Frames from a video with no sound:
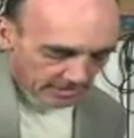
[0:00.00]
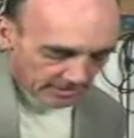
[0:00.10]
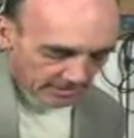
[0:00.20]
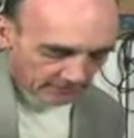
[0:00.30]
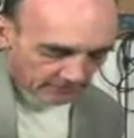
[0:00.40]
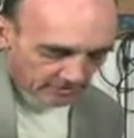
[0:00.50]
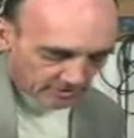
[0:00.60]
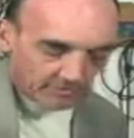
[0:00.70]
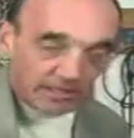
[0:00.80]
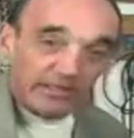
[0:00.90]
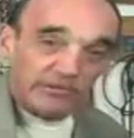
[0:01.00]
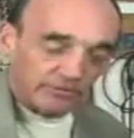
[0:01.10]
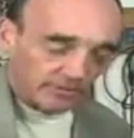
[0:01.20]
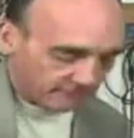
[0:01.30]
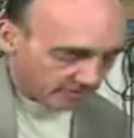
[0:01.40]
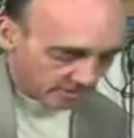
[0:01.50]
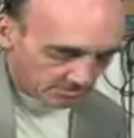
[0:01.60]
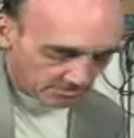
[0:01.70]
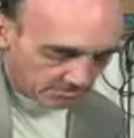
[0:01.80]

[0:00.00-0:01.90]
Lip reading: and this combination of a